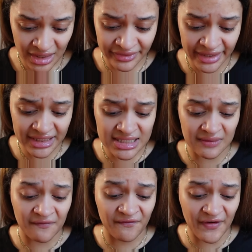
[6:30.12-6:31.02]
They did
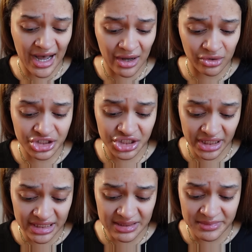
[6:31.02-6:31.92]
some foul
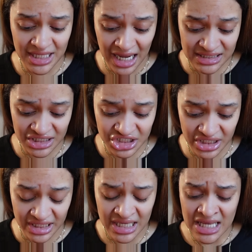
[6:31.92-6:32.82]
shit, some toxic
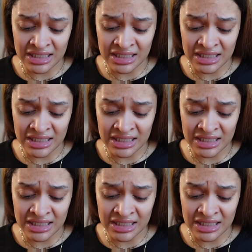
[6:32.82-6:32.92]
shit,